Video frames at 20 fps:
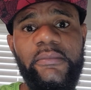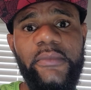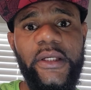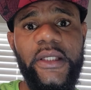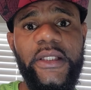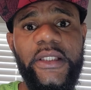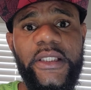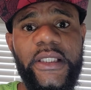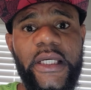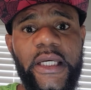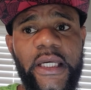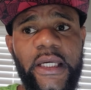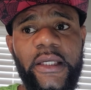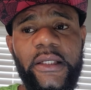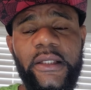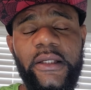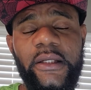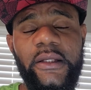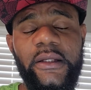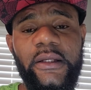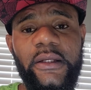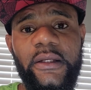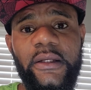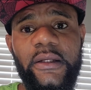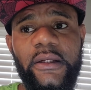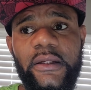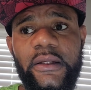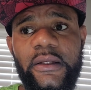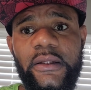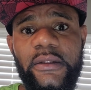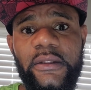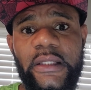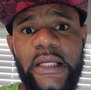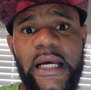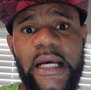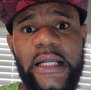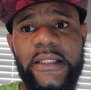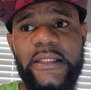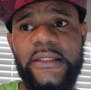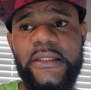10 on
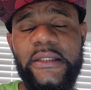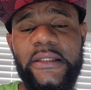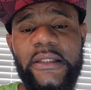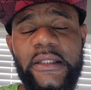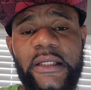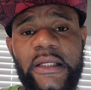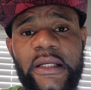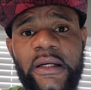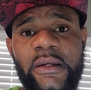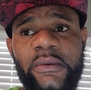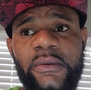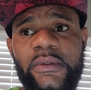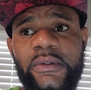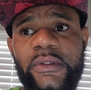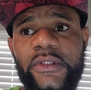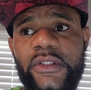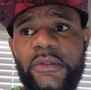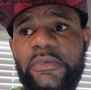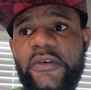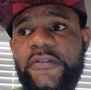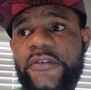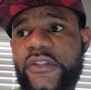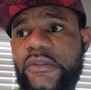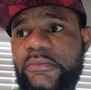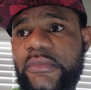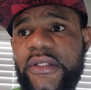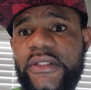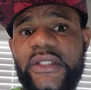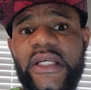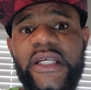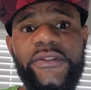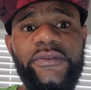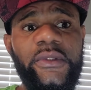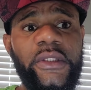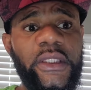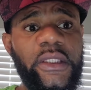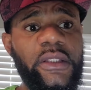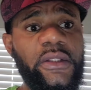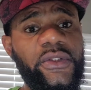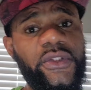that, you know. So Professor Mercer is really
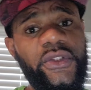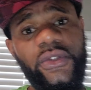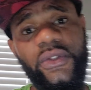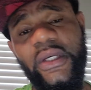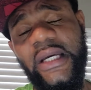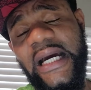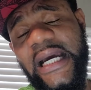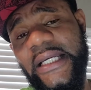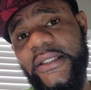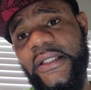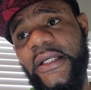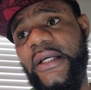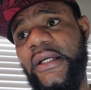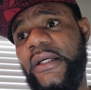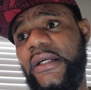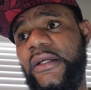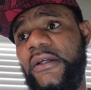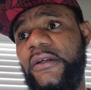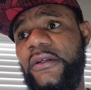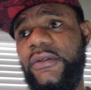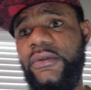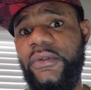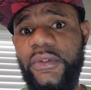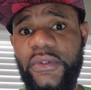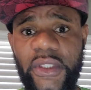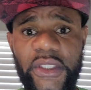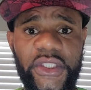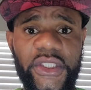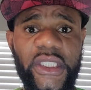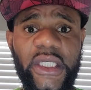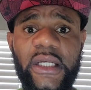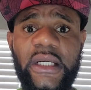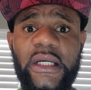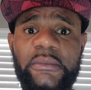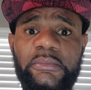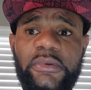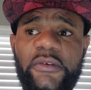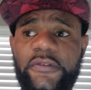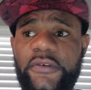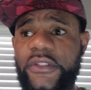good. So you guys, you can check out
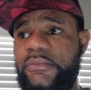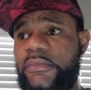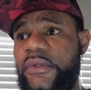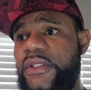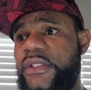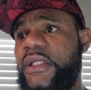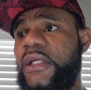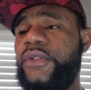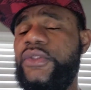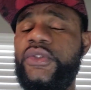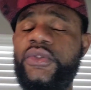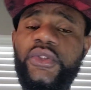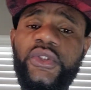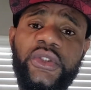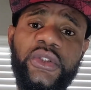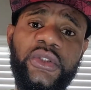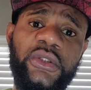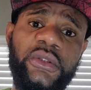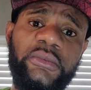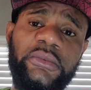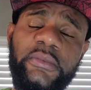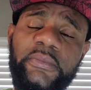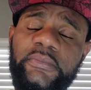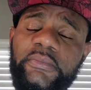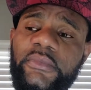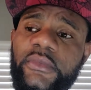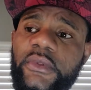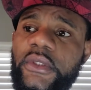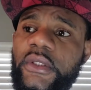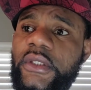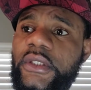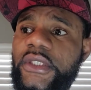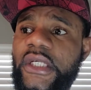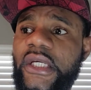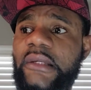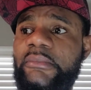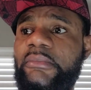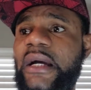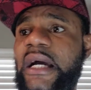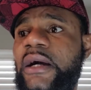Professor Mercer on YouTube.
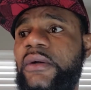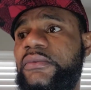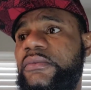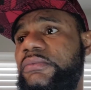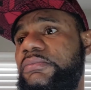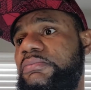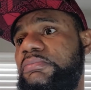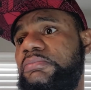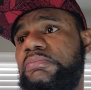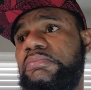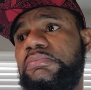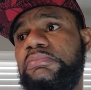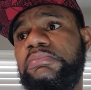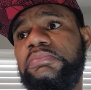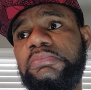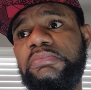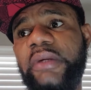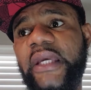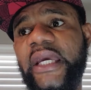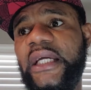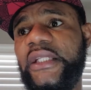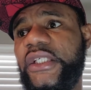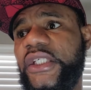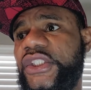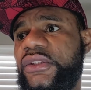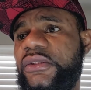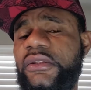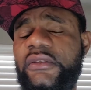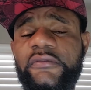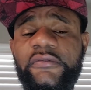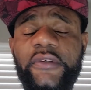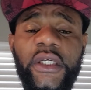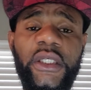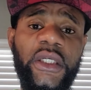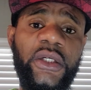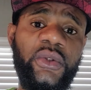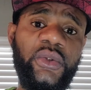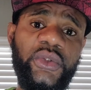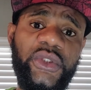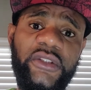check him out, pay attention to the
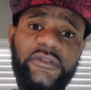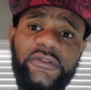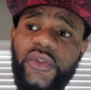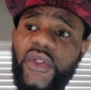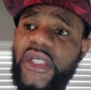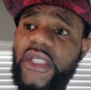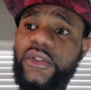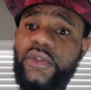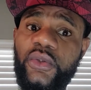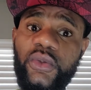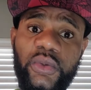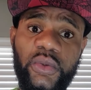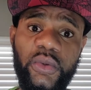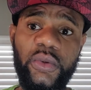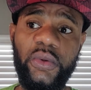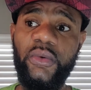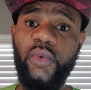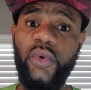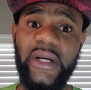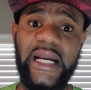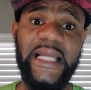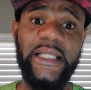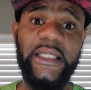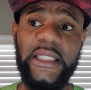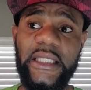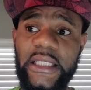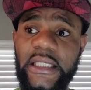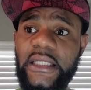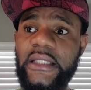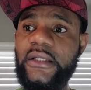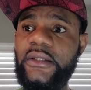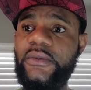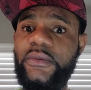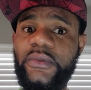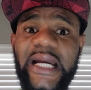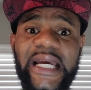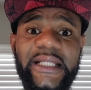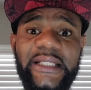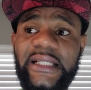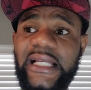videos. If you can do what I did,
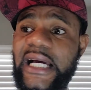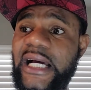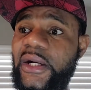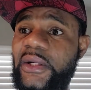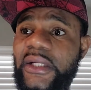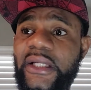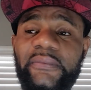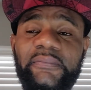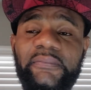write down